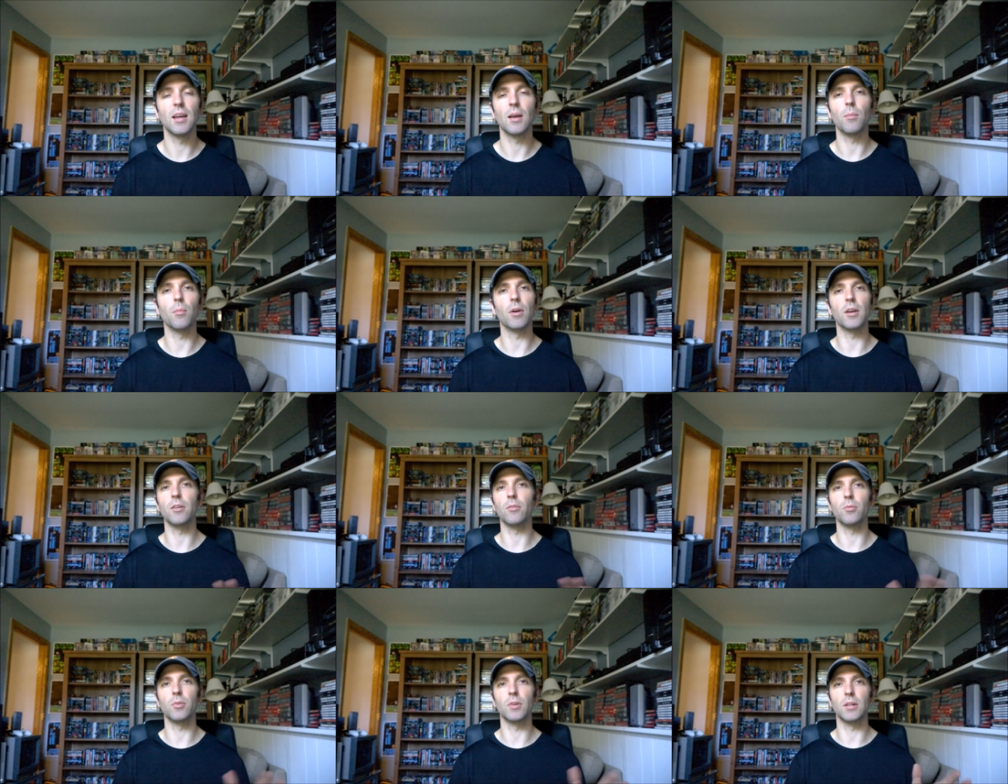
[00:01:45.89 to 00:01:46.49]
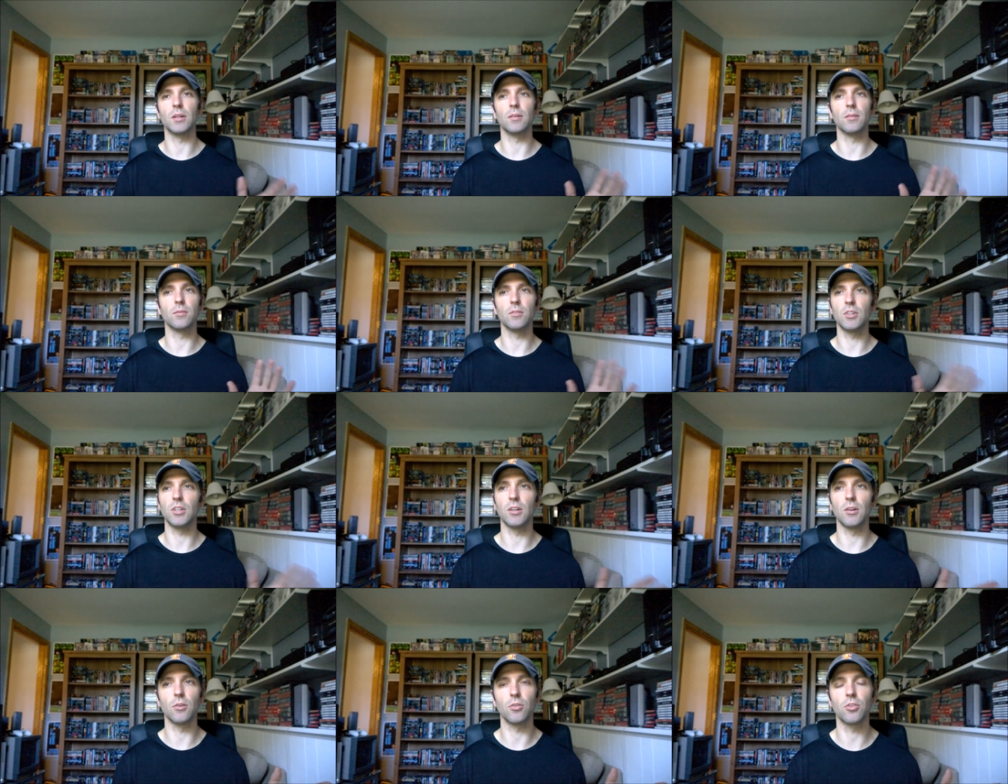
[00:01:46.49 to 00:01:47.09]
It might have been,
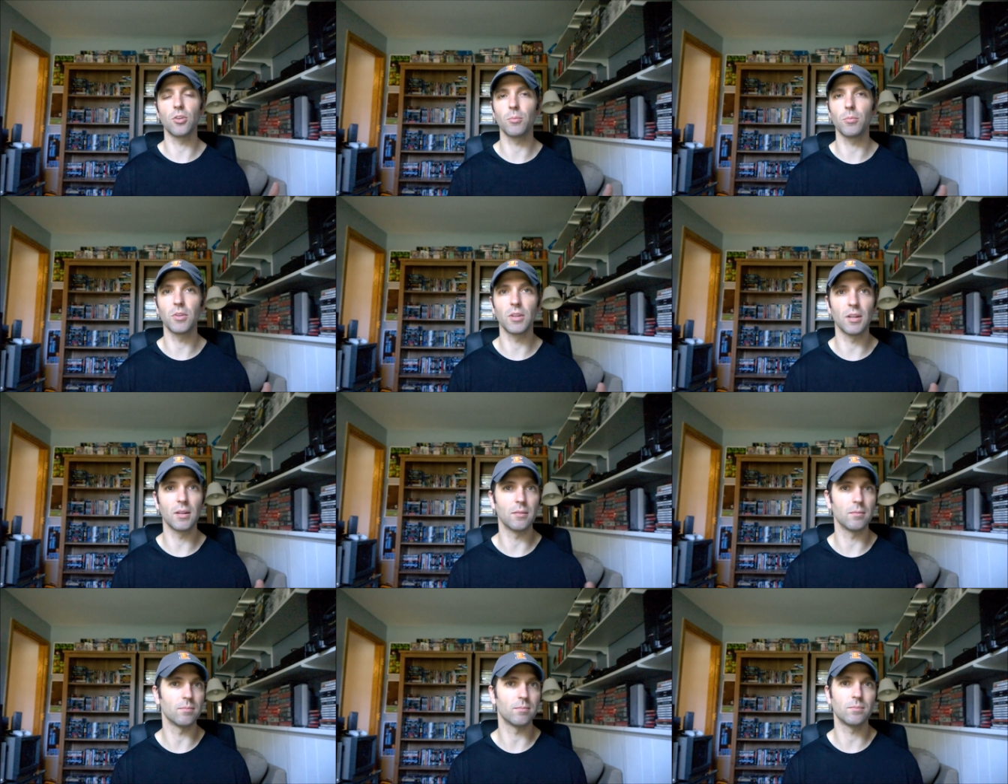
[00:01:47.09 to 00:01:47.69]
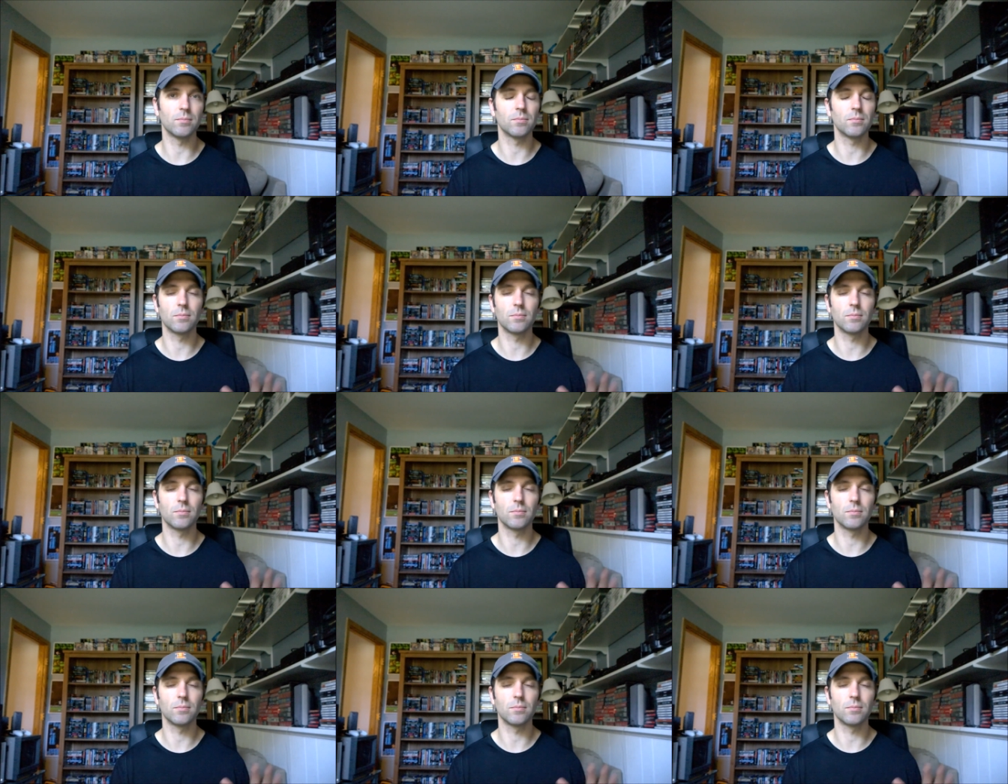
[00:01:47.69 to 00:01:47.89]
you know, something